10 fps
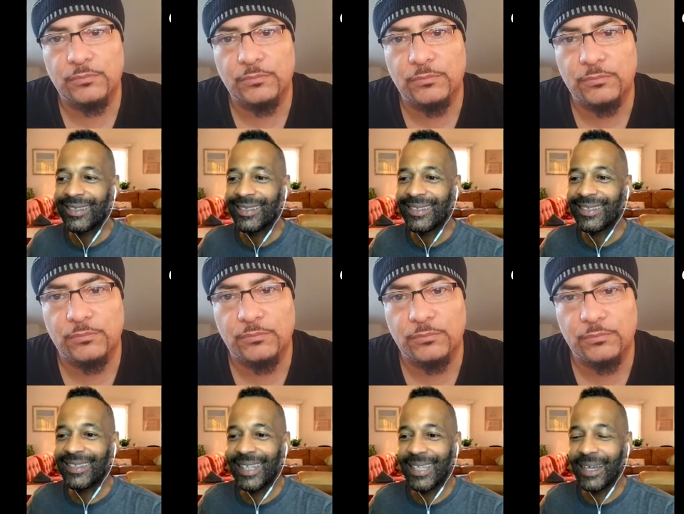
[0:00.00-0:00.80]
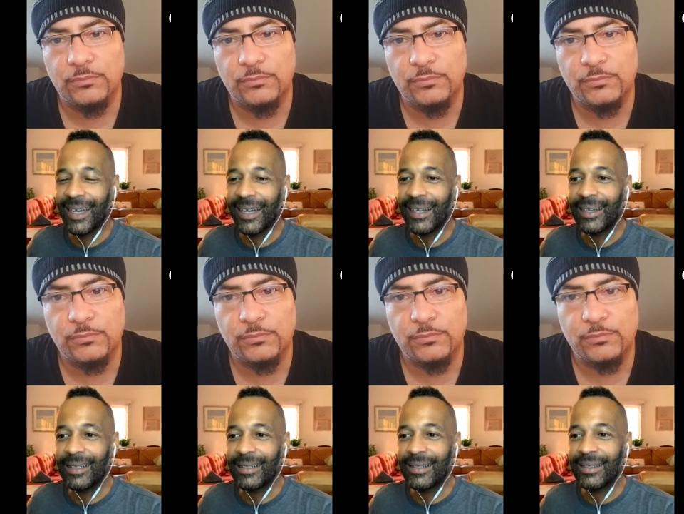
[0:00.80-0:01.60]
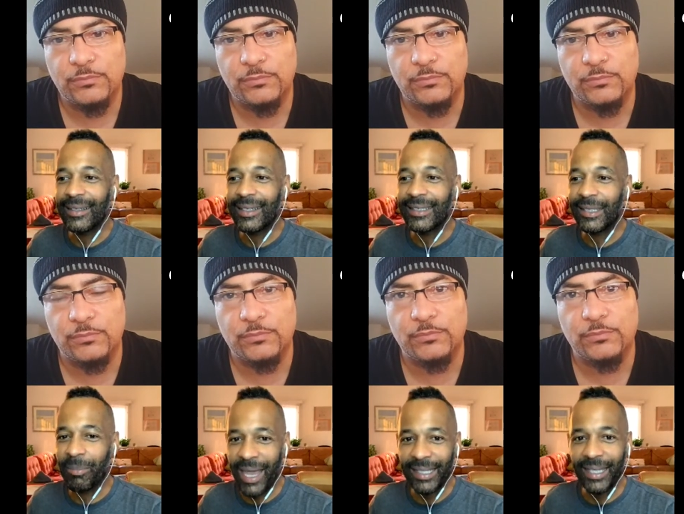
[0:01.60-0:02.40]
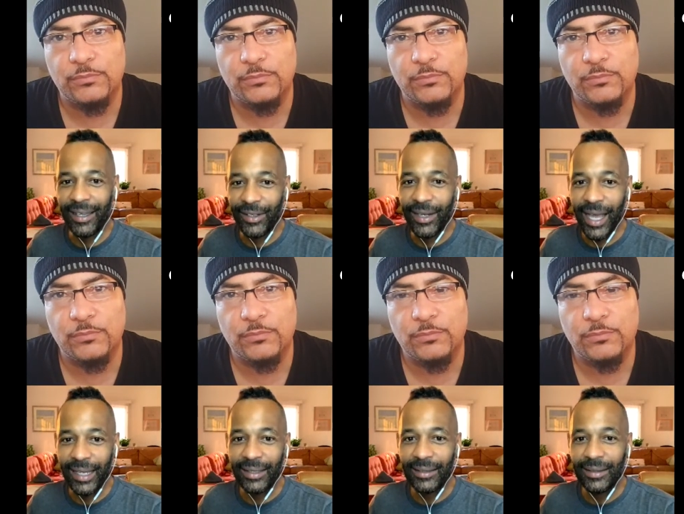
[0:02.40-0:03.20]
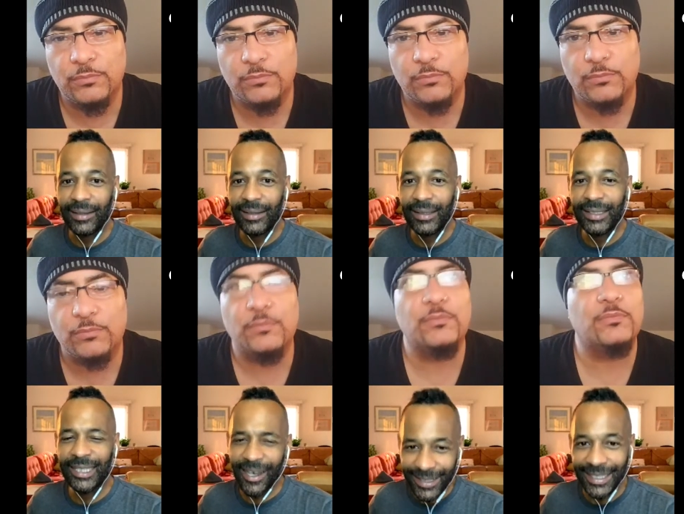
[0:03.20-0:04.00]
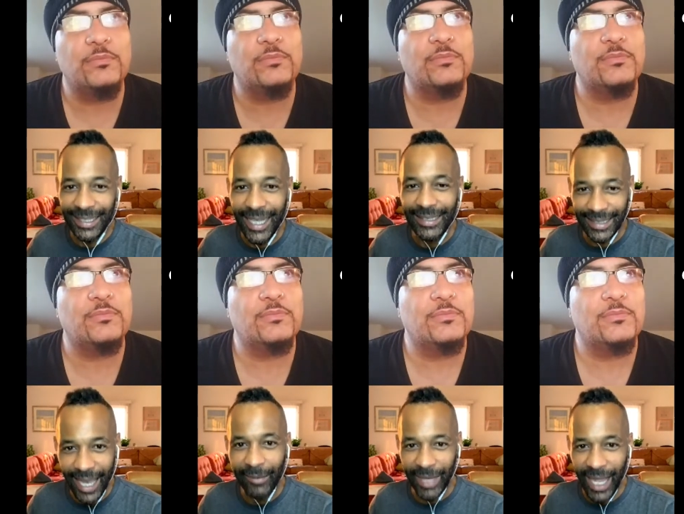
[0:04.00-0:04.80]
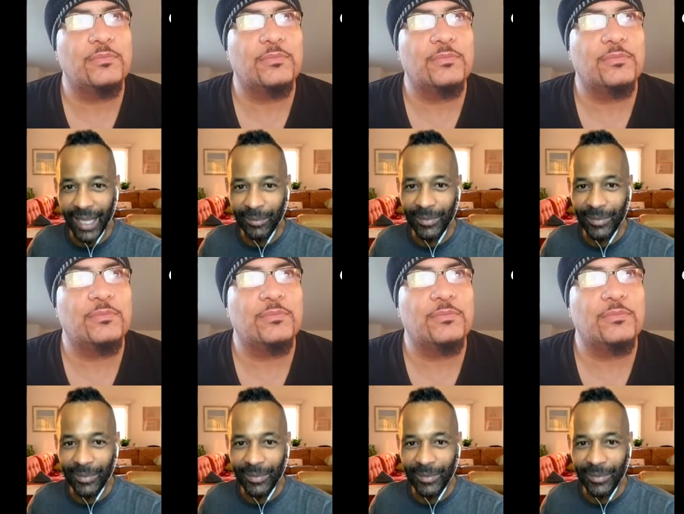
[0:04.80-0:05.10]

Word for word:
Speaker 1: the debate the other night shares the same name